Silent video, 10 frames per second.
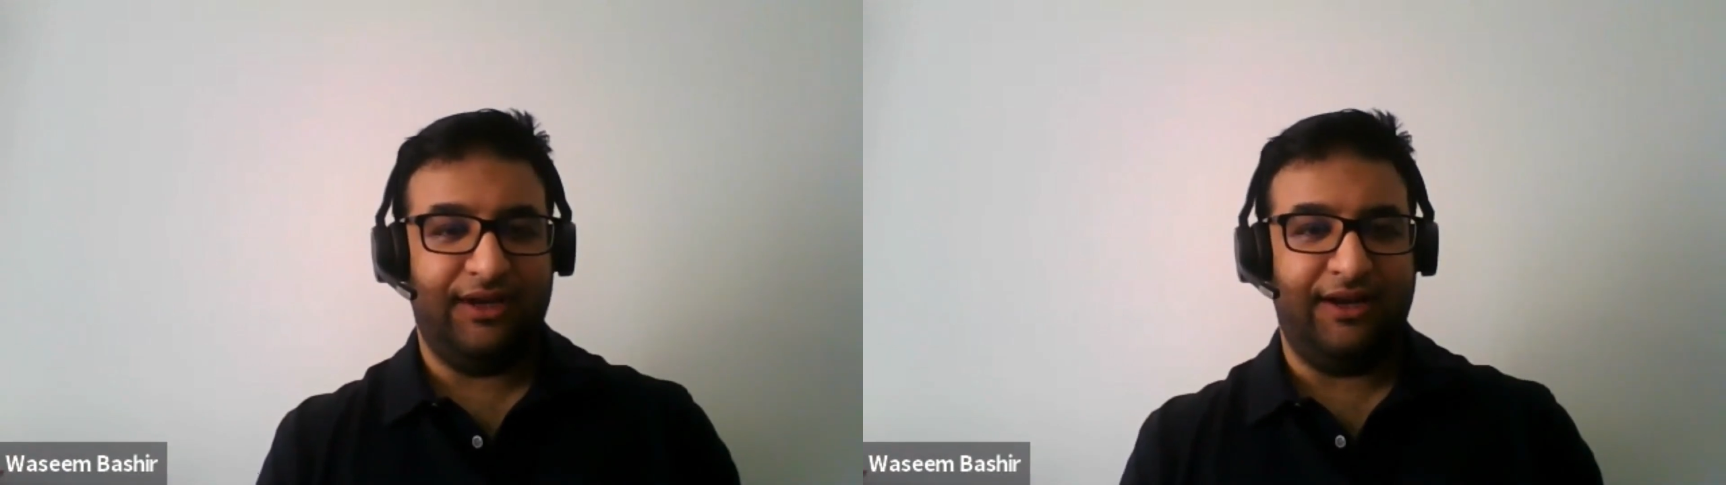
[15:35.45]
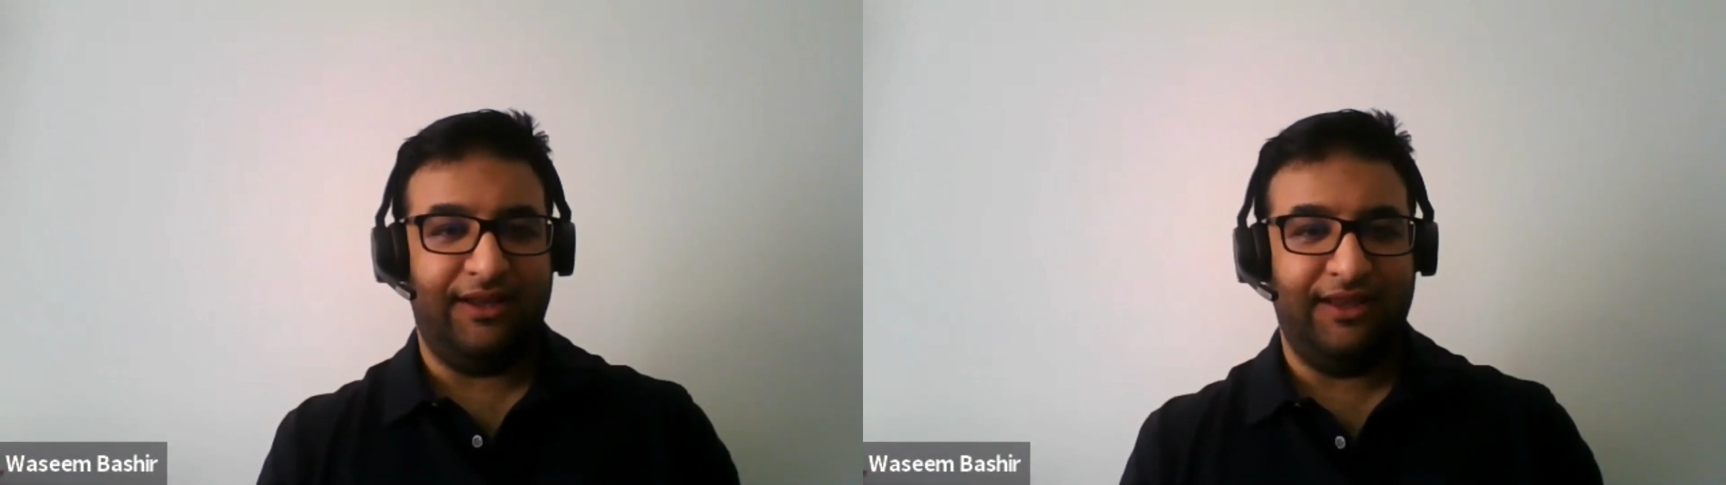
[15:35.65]

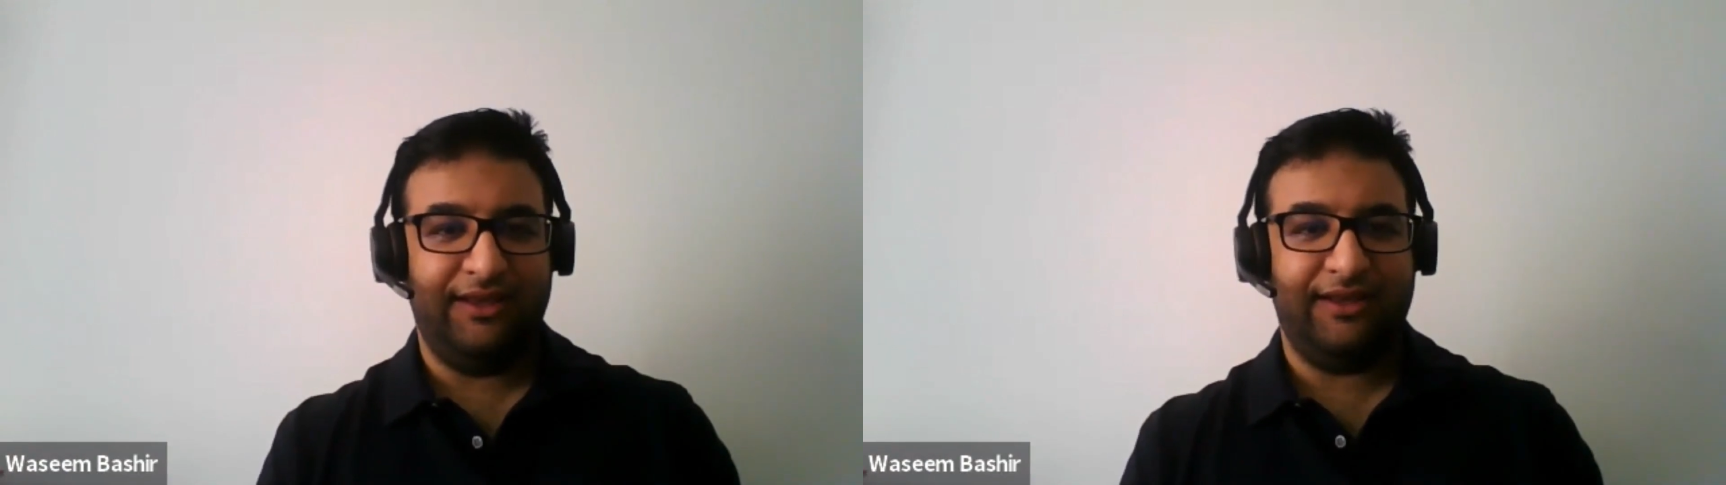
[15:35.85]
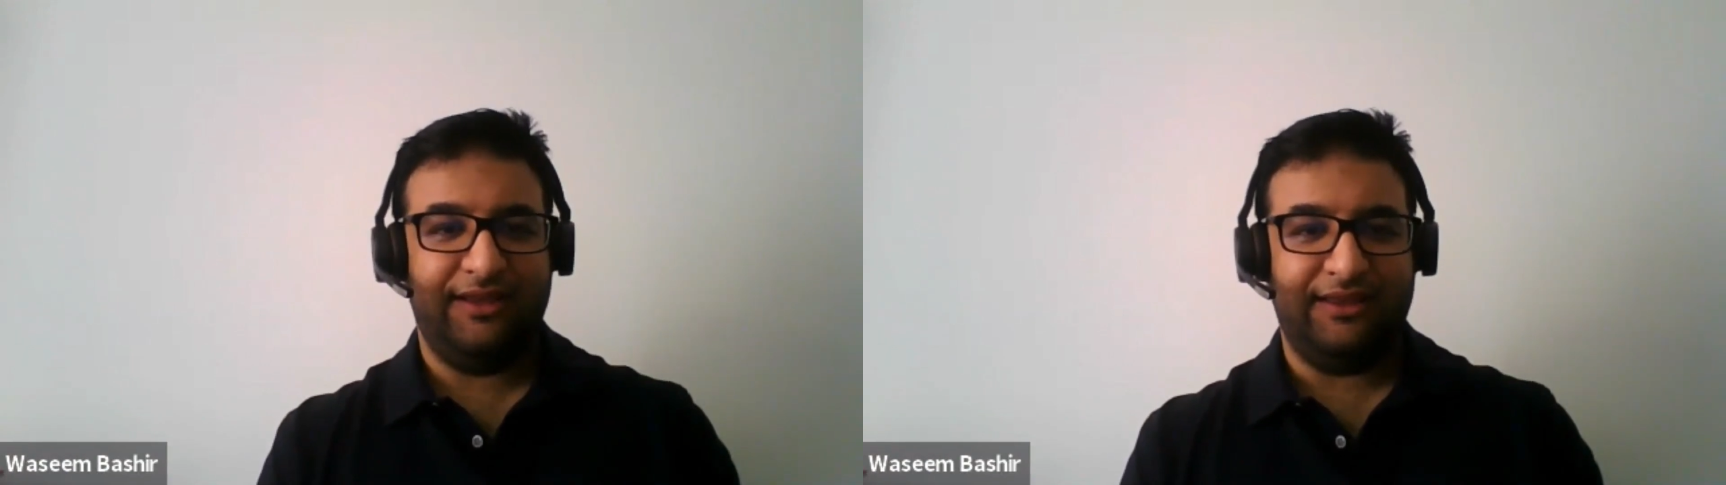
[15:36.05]
And I
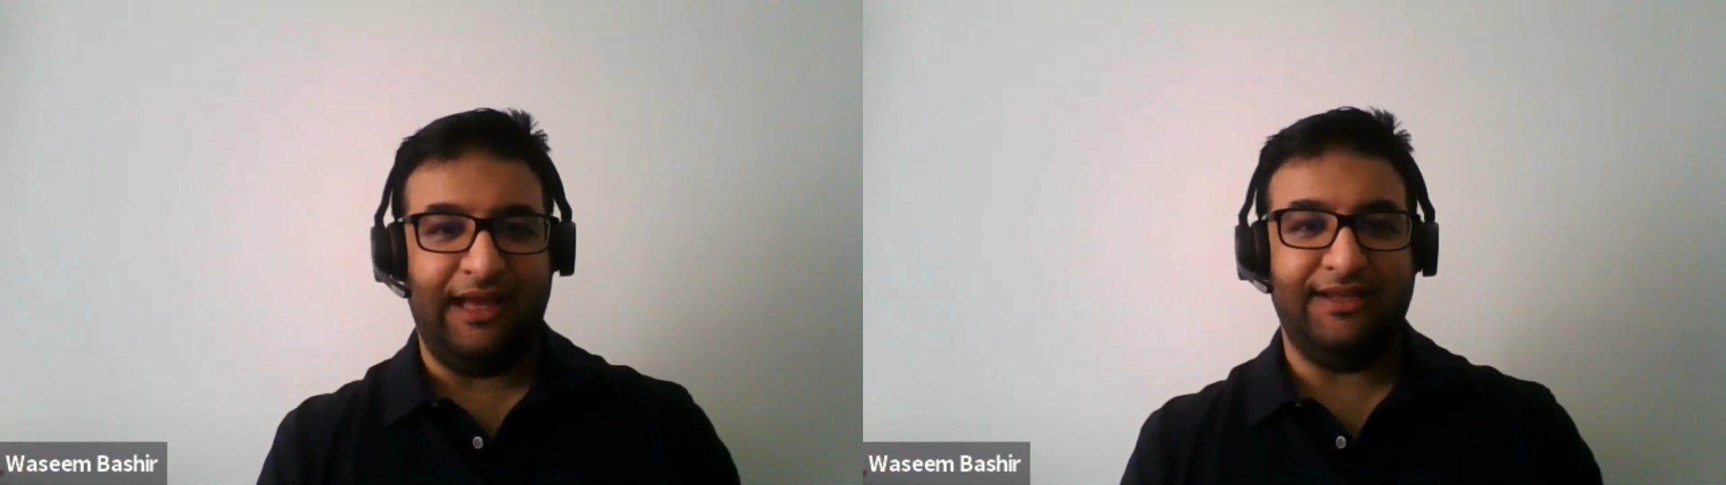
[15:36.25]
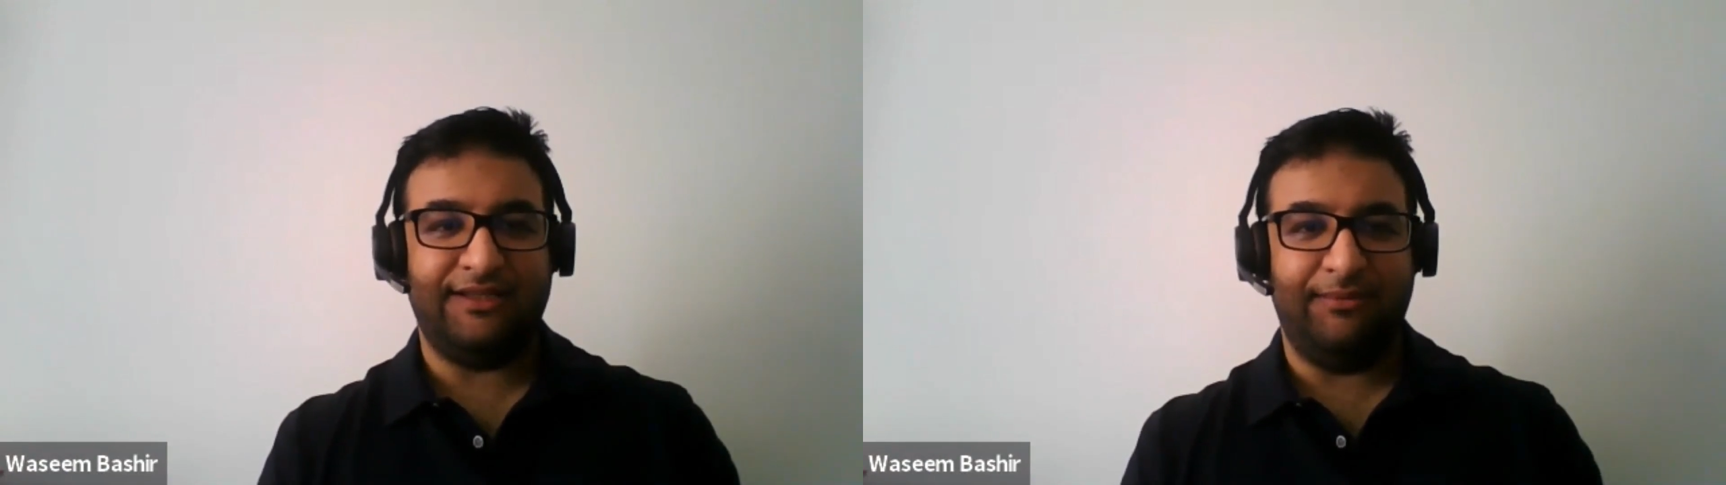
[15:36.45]
think
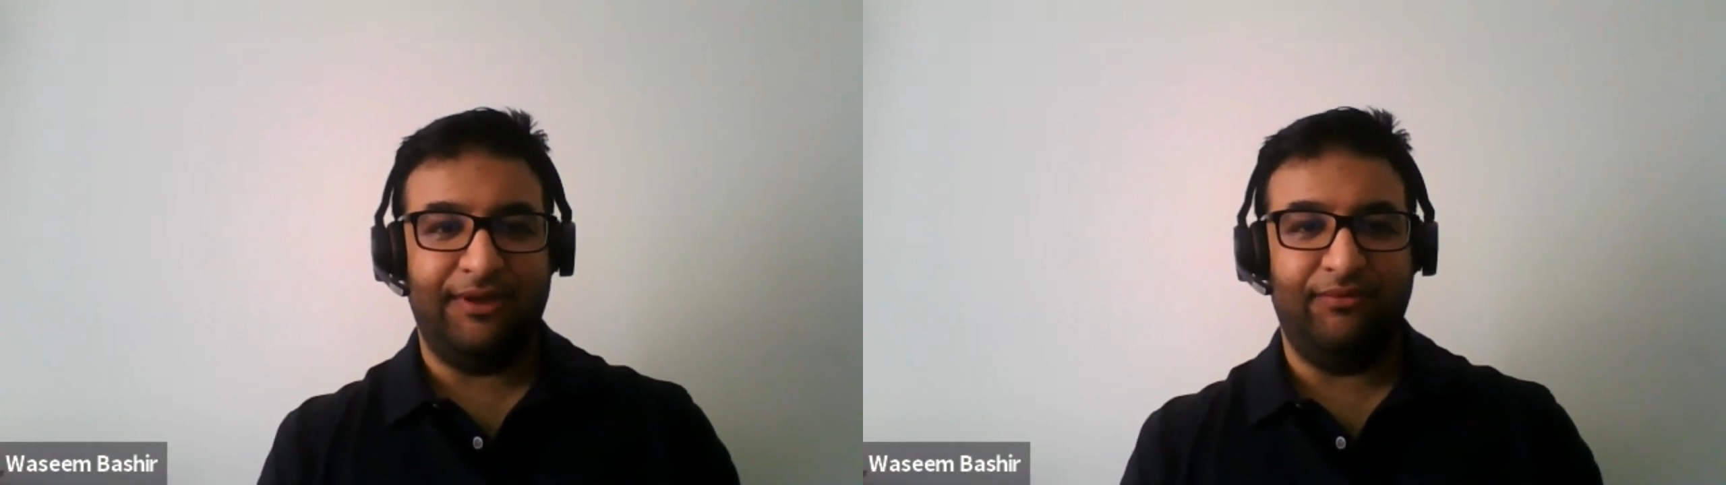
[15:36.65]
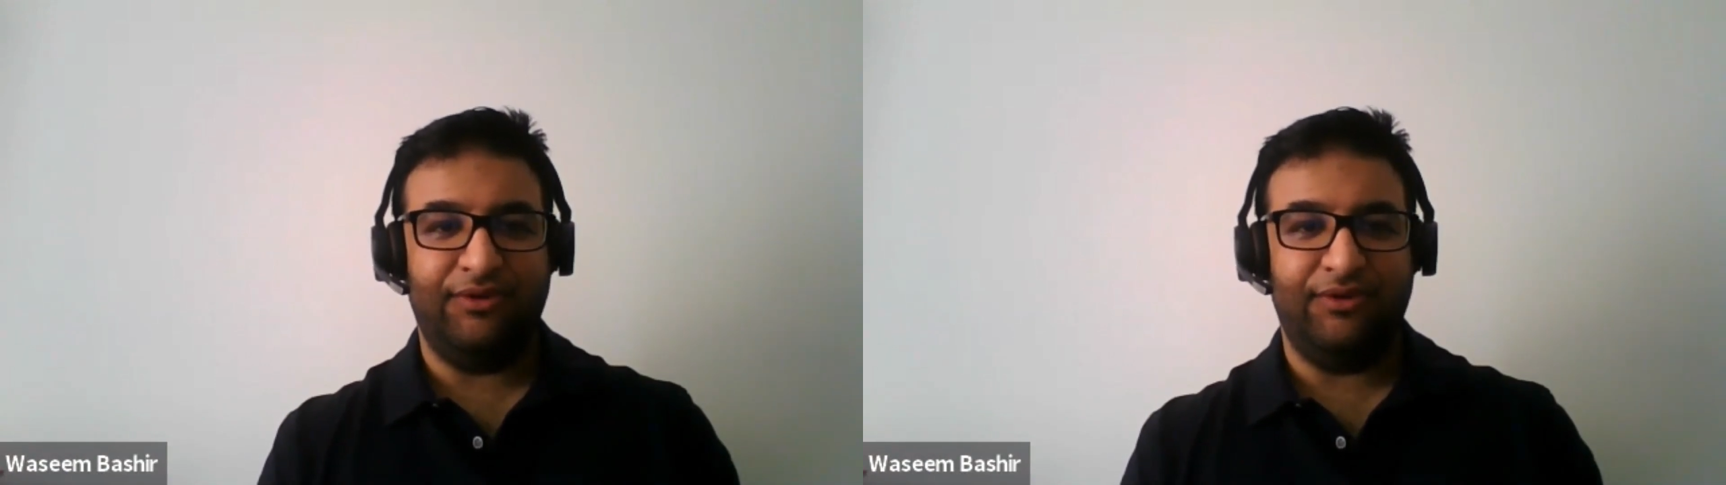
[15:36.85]
that is something